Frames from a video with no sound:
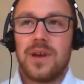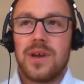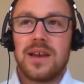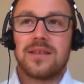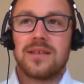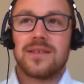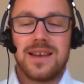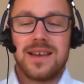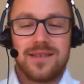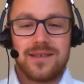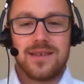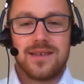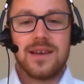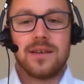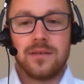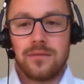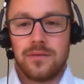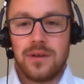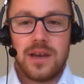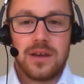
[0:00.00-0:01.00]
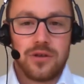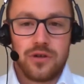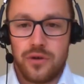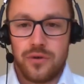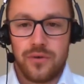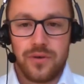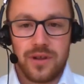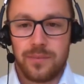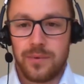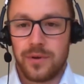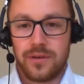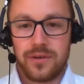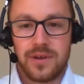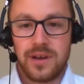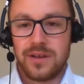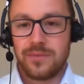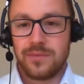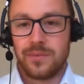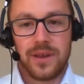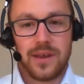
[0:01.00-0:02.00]
existing insurance
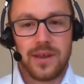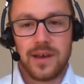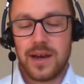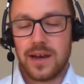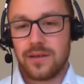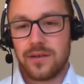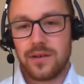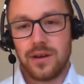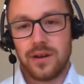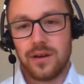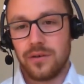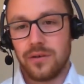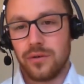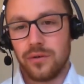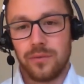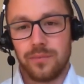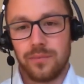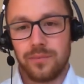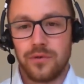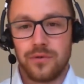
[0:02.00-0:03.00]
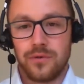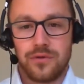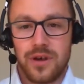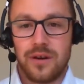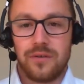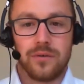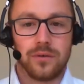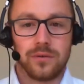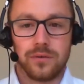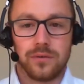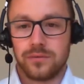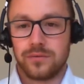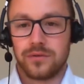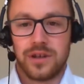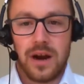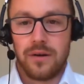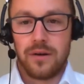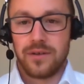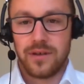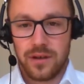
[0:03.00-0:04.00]
policies, whether that's your general
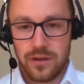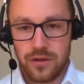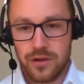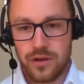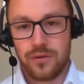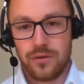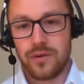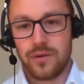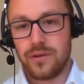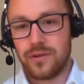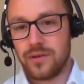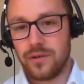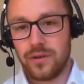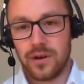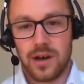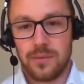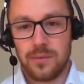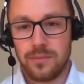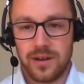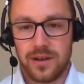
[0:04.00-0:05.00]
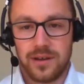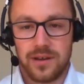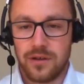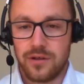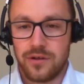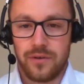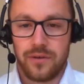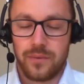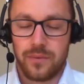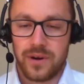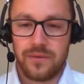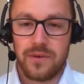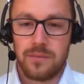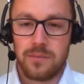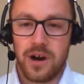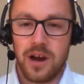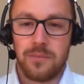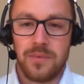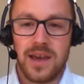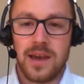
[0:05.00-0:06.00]
charity insurance, your liability insurance, whatever
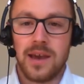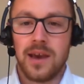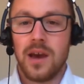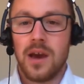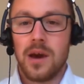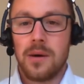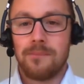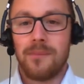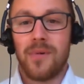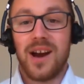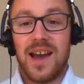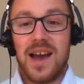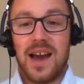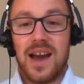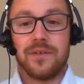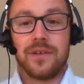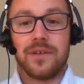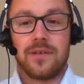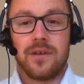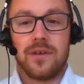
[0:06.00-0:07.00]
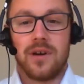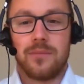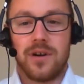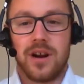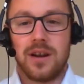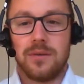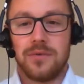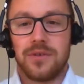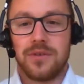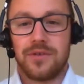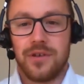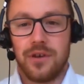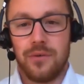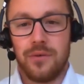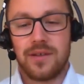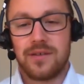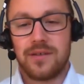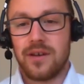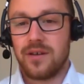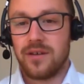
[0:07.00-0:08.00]
it might be, might have a cyber element to
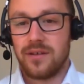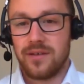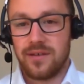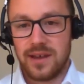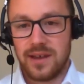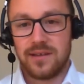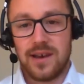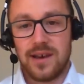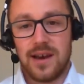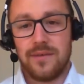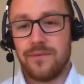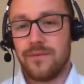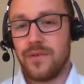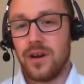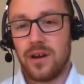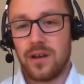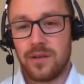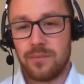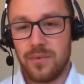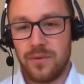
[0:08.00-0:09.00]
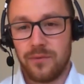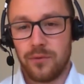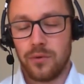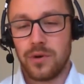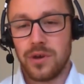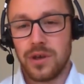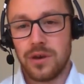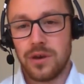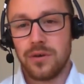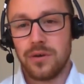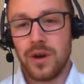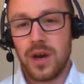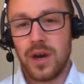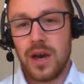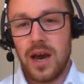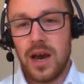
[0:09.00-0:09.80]
it. So consider that first before you